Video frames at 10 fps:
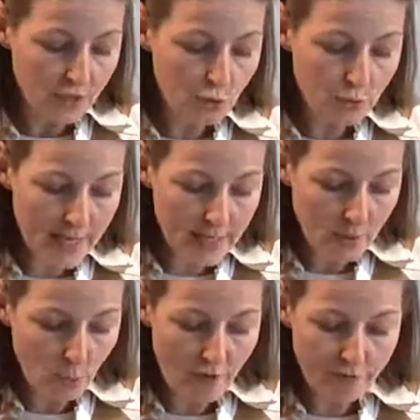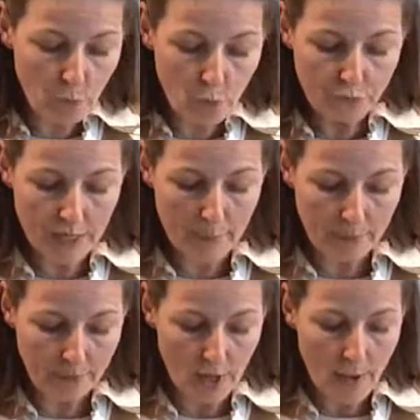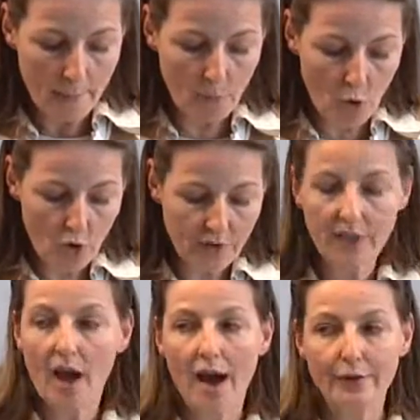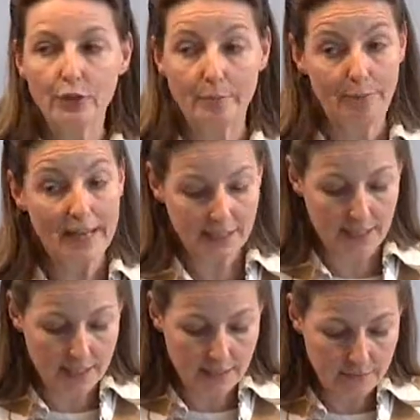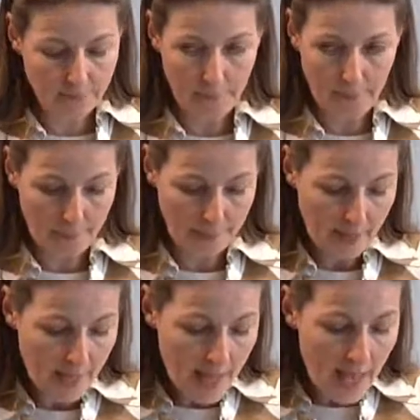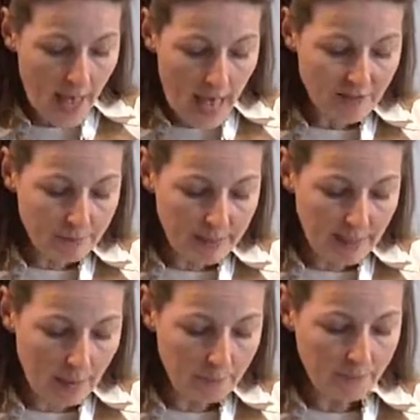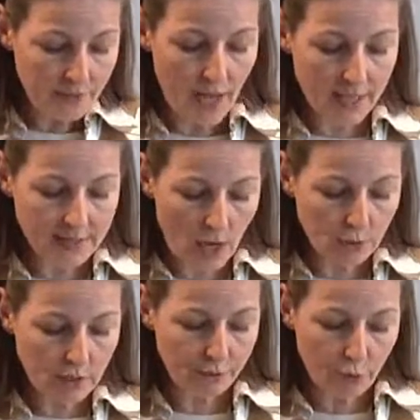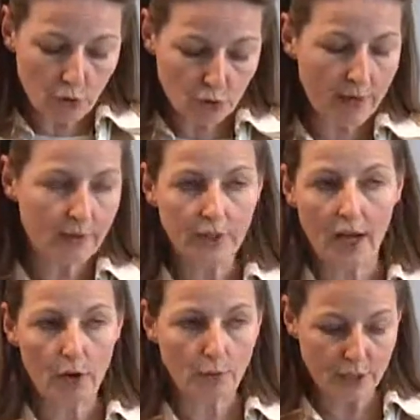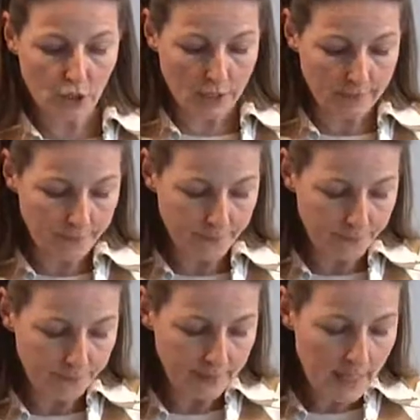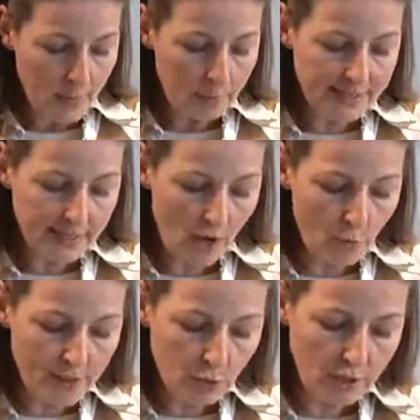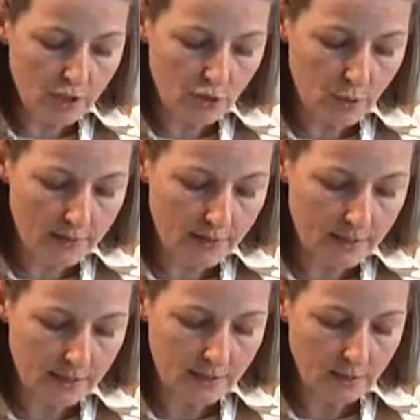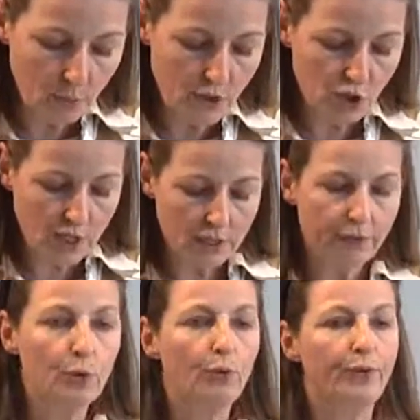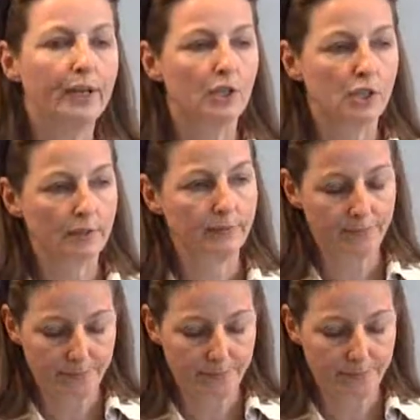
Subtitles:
Today, we have moved up more than 100 places, having become the undoubted frontrunner in our region. Please allow me to illustrate this with just a few figures.